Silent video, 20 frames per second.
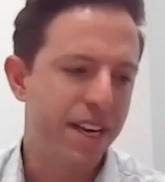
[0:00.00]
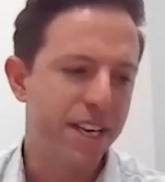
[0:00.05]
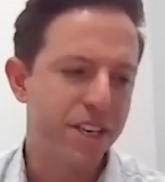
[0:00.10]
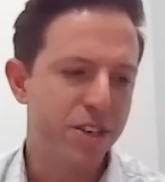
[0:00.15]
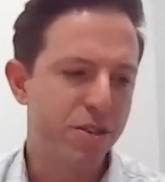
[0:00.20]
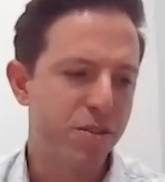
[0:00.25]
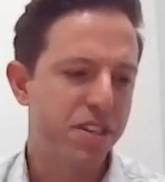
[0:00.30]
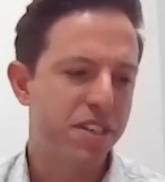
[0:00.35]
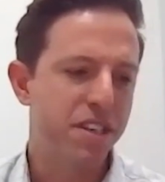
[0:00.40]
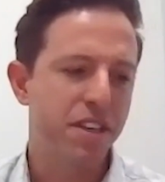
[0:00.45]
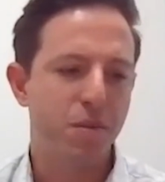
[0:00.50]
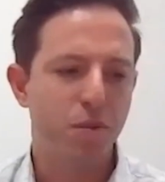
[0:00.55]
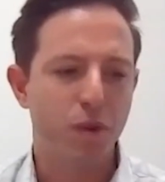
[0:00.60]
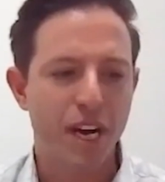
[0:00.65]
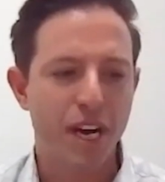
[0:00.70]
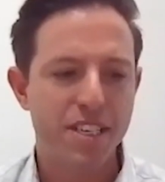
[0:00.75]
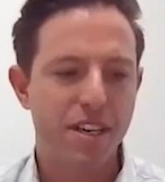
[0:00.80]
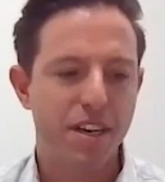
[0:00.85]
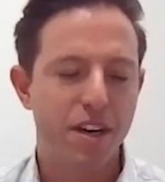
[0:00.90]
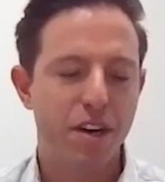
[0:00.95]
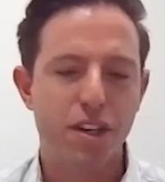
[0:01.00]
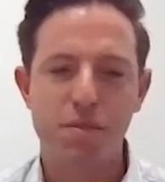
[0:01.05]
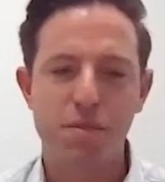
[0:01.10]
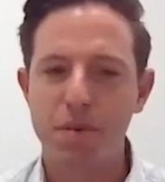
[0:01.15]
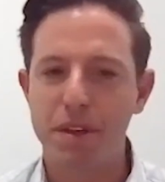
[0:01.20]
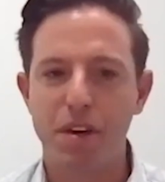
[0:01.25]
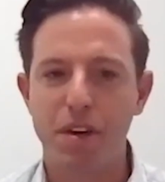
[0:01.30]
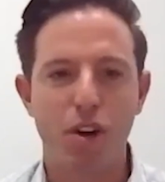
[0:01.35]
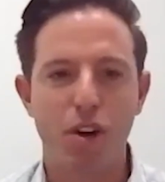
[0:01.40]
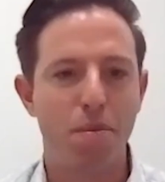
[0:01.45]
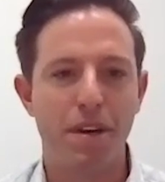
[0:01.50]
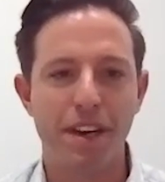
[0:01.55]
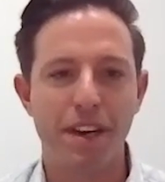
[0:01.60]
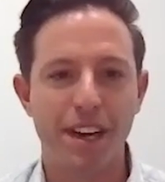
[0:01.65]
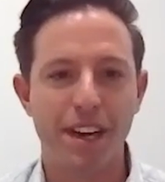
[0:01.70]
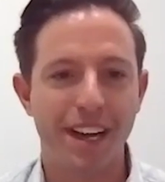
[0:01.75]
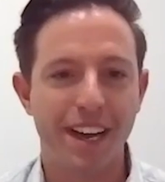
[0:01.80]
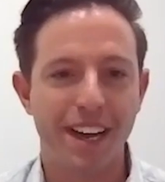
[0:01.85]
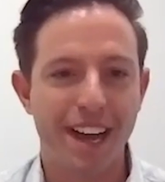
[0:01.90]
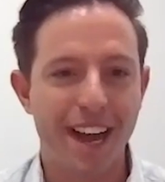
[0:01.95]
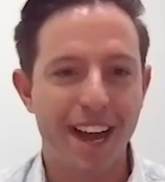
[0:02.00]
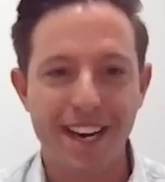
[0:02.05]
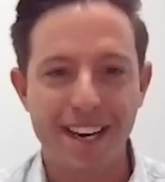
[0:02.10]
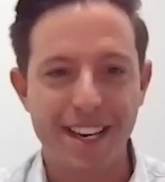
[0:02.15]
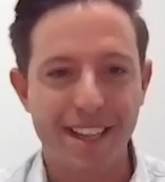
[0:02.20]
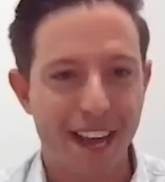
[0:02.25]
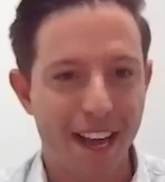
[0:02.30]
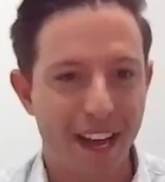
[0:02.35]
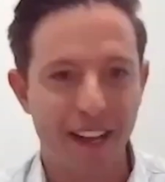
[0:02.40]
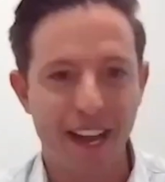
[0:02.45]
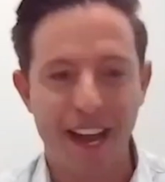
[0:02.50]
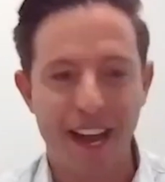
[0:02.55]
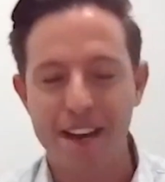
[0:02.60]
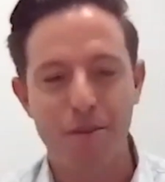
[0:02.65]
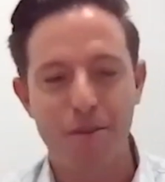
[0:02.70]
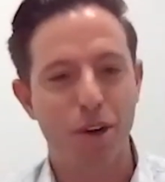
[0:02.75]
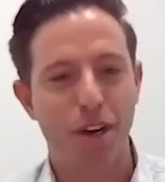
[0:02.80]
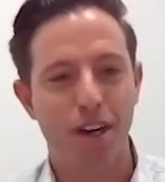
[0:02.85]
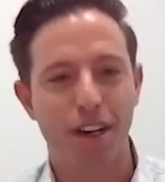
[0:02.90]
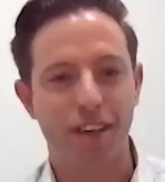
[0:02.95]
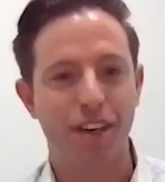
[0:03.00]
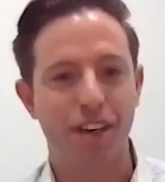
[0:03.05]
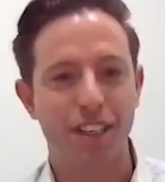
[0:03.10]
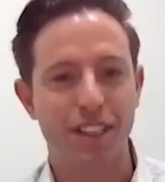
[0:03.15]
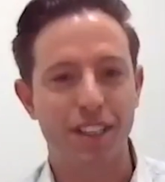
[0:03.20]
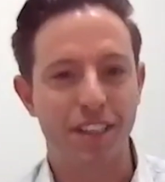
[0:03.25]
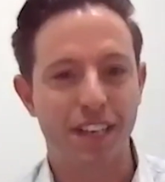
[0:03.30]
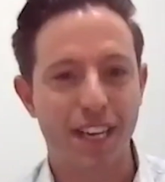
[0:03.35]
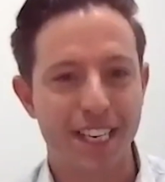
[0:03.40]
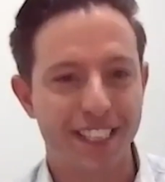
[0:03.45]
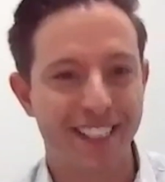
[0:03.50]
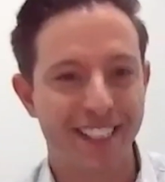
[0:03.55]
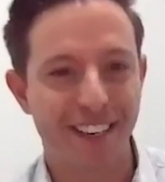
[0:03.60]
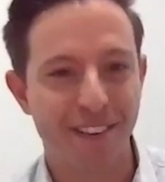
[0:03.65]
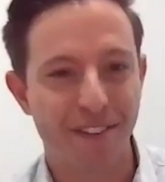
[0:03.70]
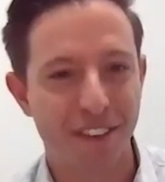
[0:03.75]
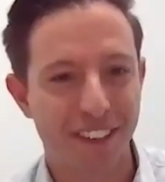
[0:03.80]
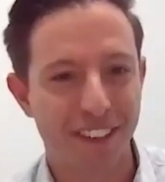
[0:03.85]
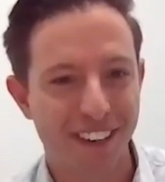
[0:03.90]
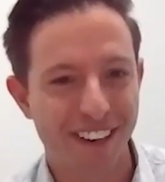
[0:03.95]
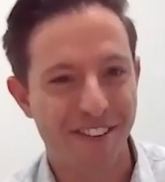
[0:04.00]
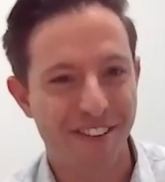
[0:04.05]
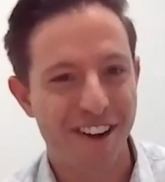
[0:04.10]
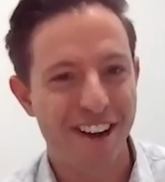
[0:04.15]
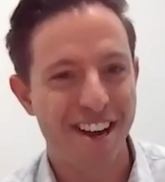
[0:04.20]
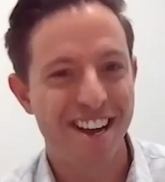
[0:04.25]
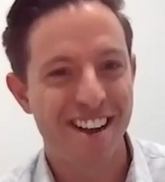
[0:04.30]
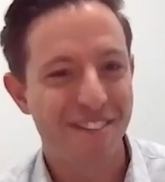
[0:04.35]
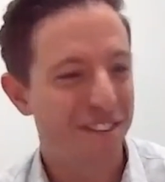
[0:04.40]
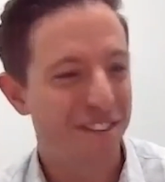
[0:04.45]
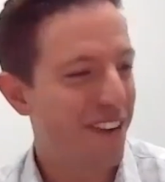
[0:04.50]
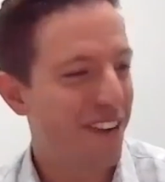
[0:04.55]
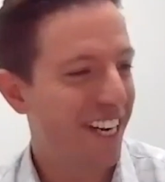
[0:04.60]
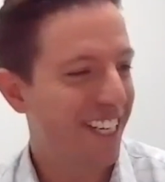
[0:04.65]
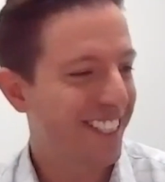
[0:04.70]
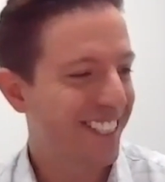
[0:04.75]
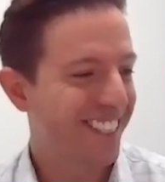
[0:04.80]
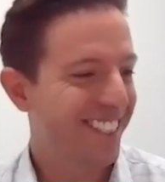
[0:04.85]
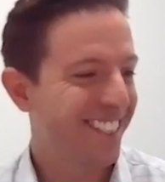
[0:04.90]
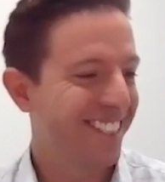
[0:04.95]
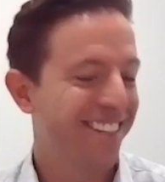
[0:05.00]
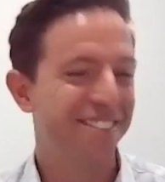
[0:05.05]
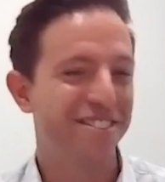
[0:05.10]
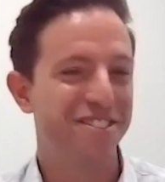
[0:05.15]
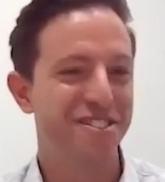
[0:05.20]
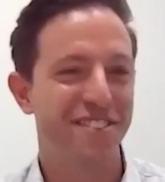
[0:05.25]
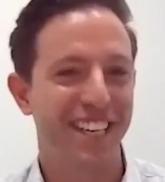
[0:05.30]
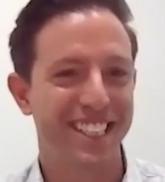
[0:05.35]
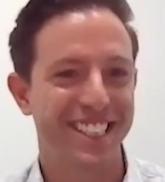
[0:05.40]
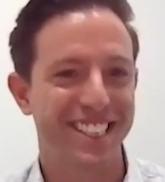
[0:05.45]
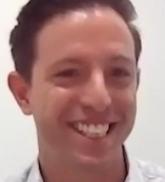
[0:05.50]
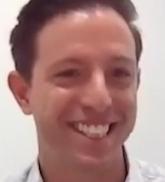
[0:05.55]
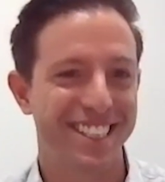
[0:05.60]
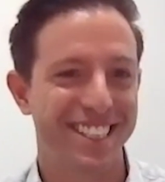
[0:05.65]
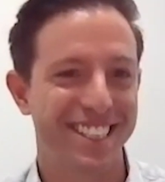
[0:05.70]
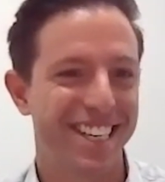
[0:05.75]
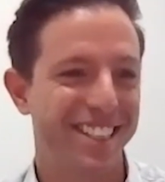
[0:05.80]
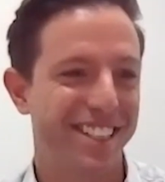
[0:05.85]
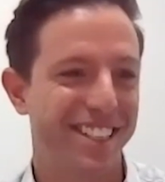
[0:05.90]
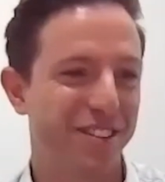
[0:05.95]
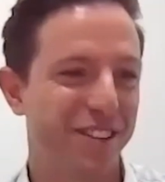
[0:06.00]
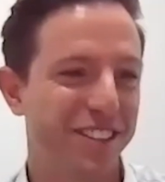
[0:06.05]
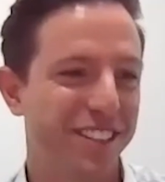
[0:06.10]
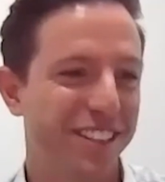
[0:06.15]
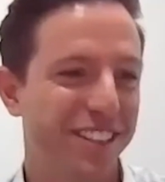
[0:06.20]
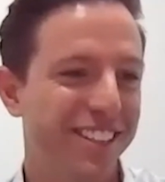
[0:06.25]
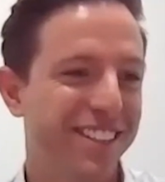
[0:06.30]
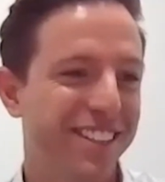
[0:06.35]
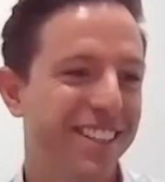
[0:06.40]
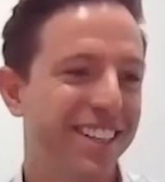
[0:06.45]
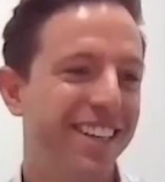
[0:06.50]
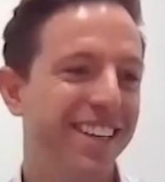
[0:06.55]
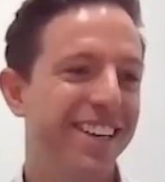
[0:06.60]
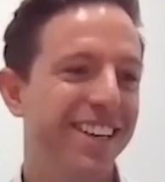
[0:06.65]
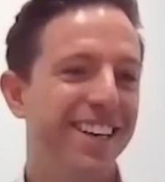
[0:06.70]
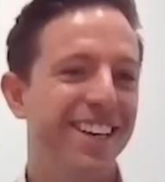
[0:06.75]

interested in West Coast, but they're open to anywhere across the nation if it makes sense and has good returns.